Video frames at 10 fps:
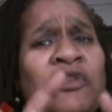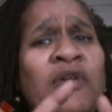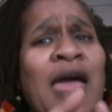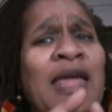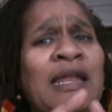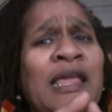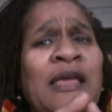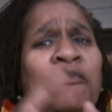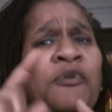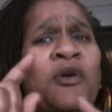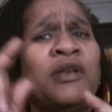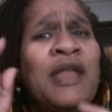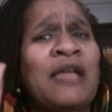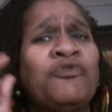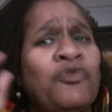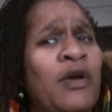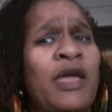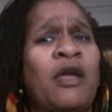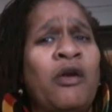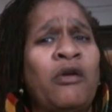you got to keep your natural
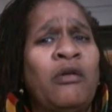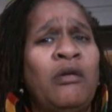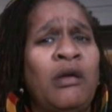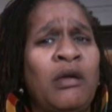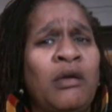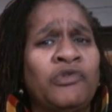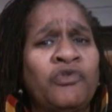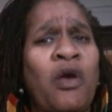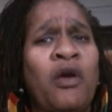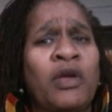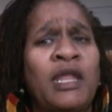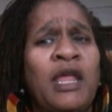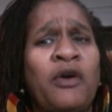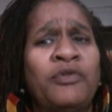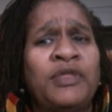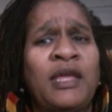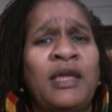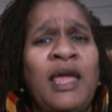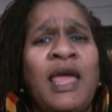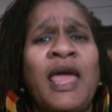hair strong and
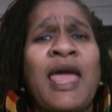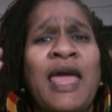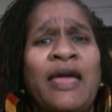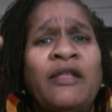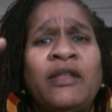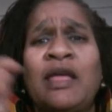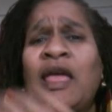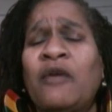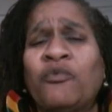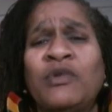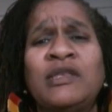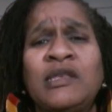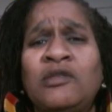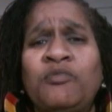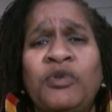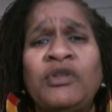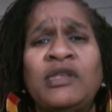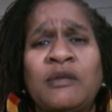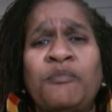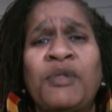healthy, and Reese's Beauty
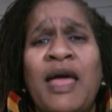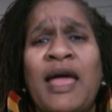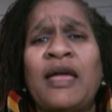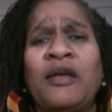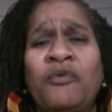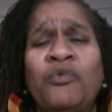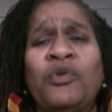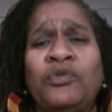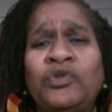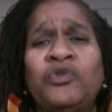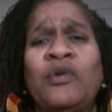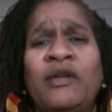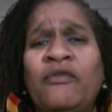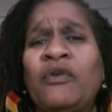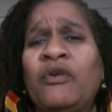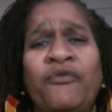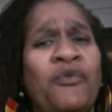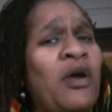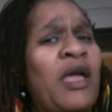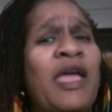Supply will do it
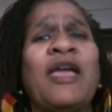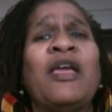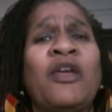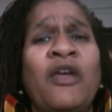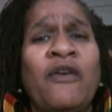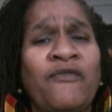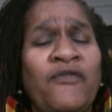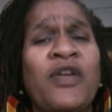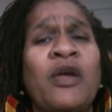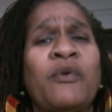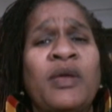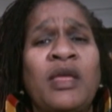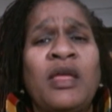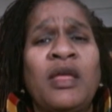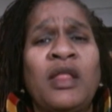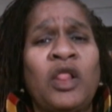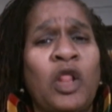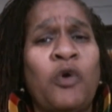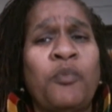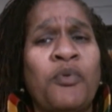for a very
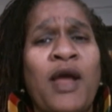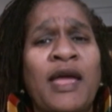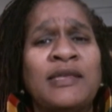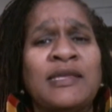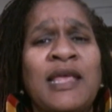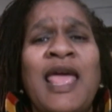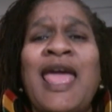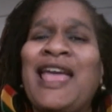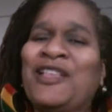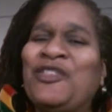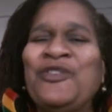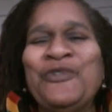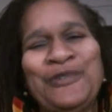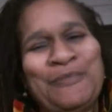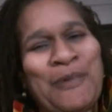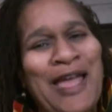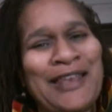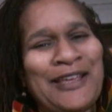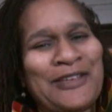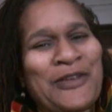low price. And use
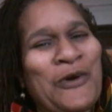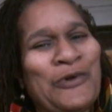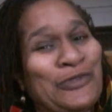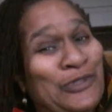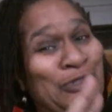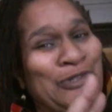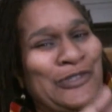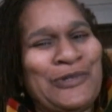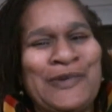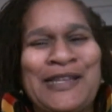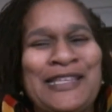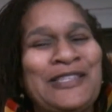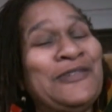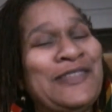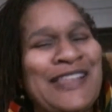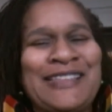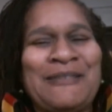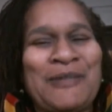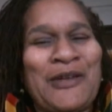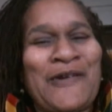product code JEWELL22. Let
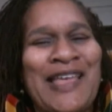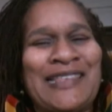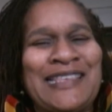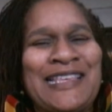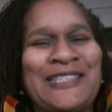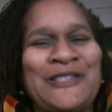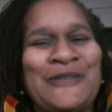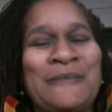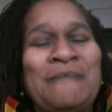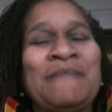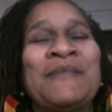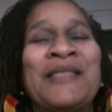them know I sent you.